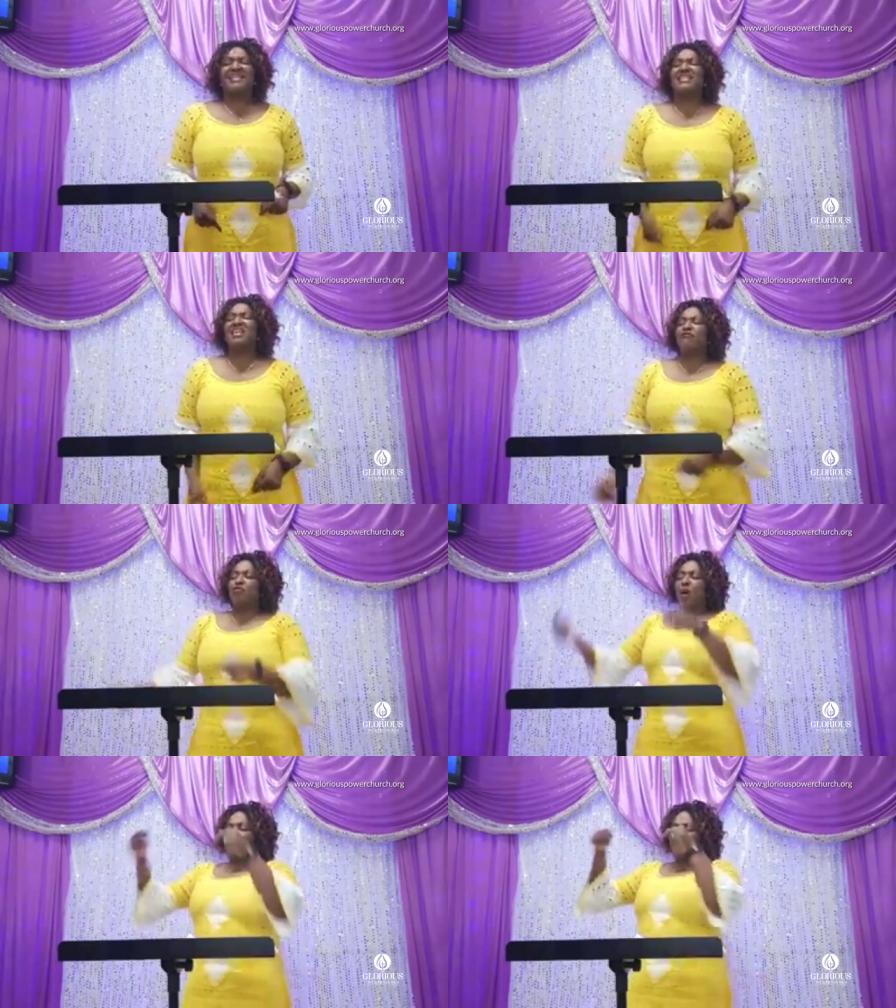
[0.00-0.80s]
As if
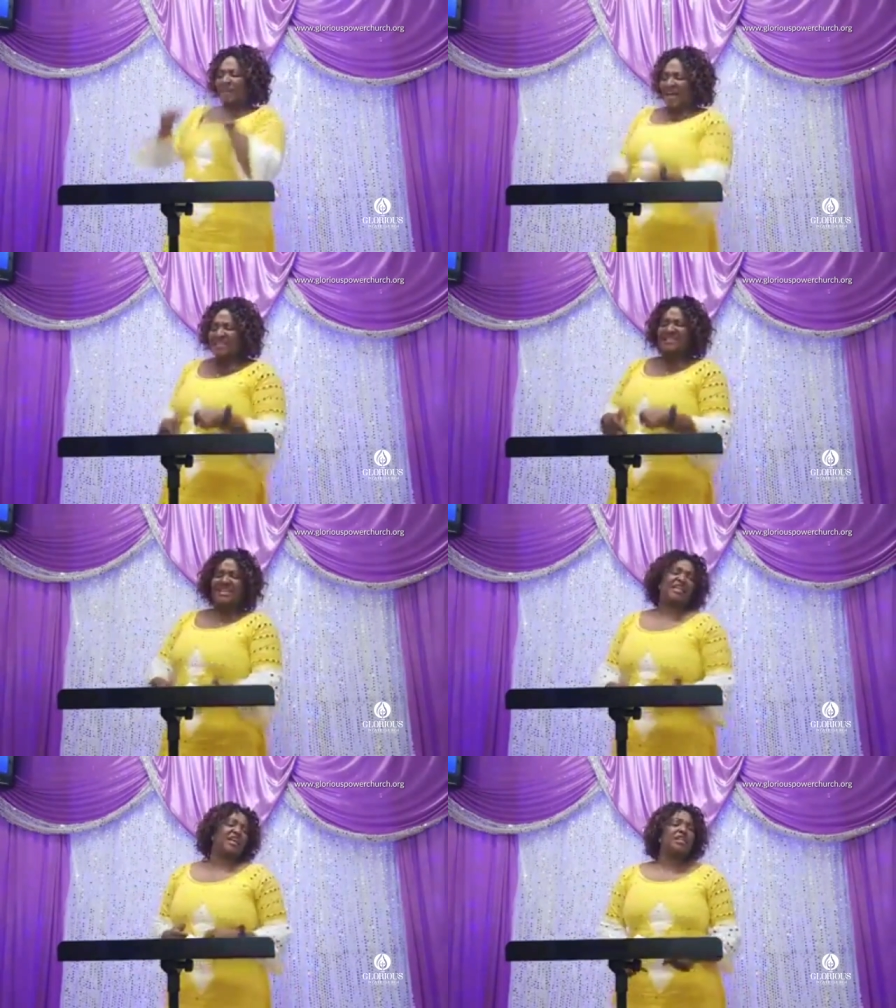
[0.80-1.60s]
you are
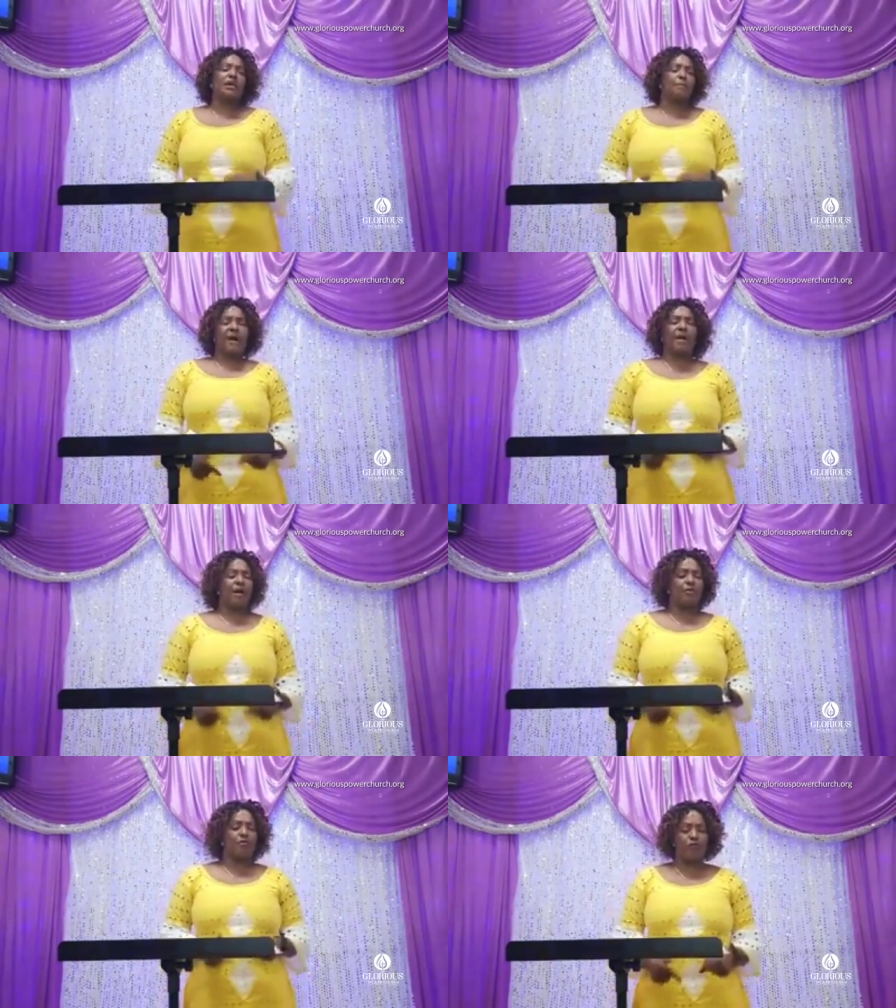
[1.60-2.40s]
planted in the
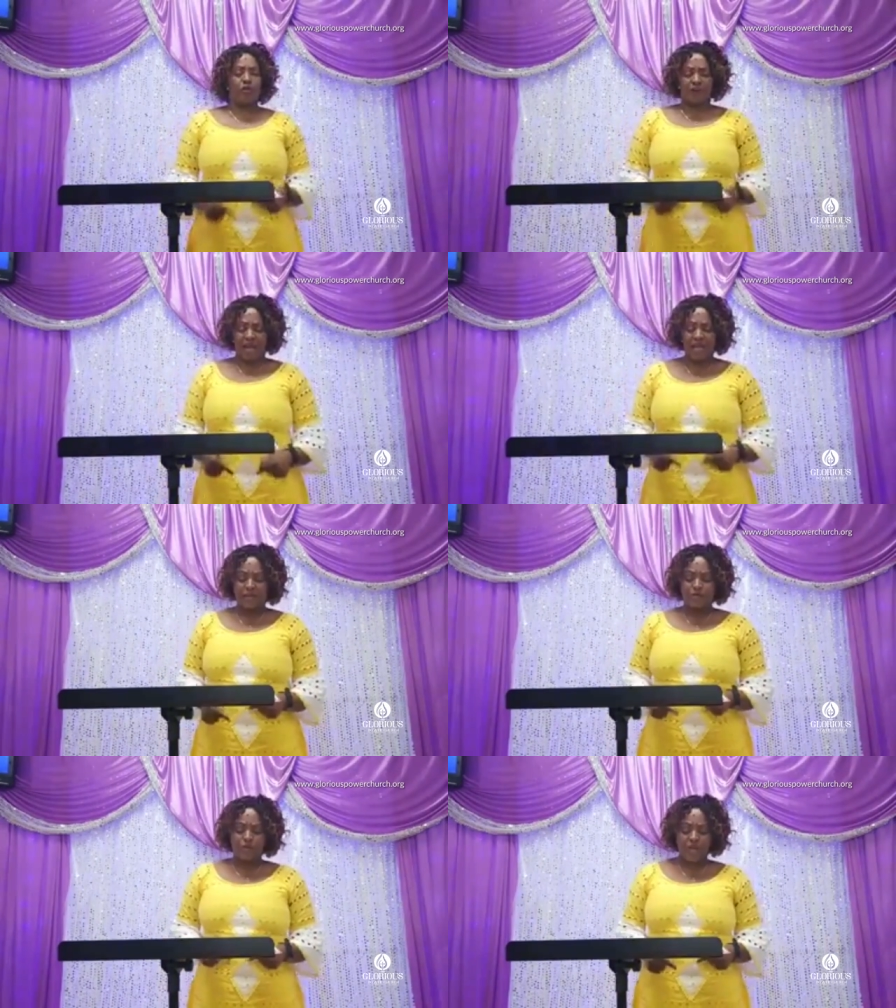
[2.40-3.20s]
power of God. Mm.
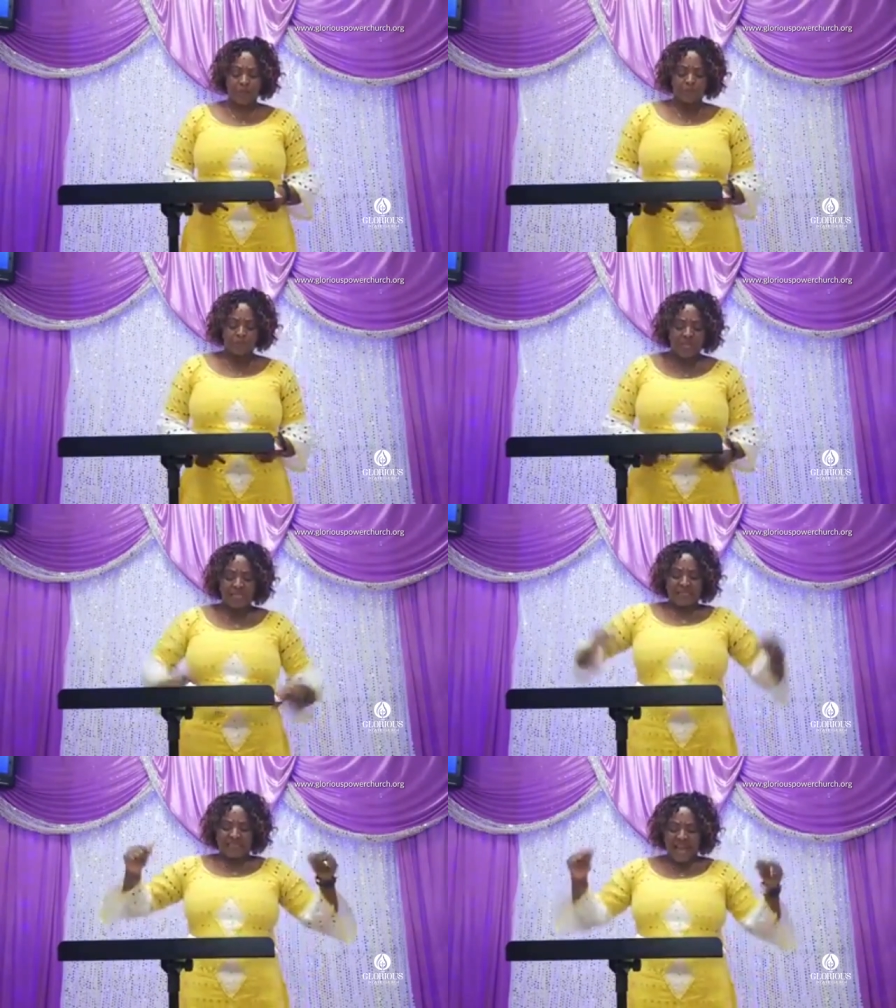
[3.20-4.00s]
Hallelujah. Amen.